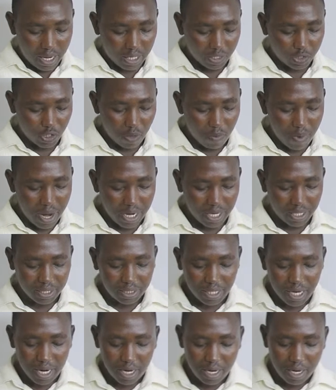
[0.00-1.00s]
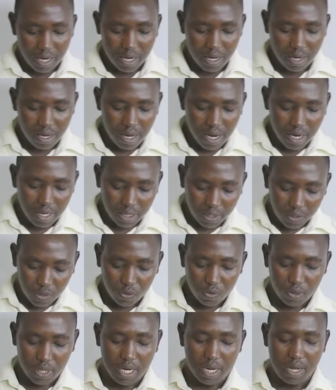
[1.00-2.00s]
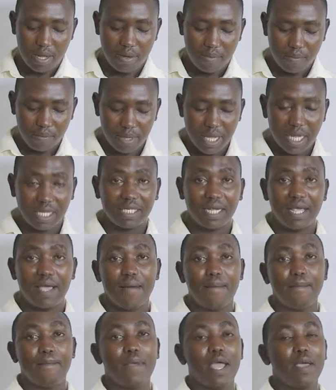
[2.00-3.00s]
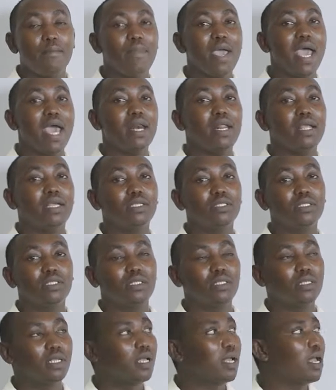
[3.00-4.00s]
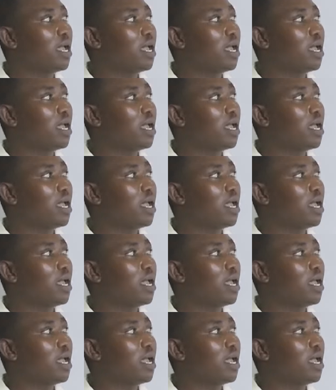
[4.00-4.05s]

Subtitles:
It will be understood that bearings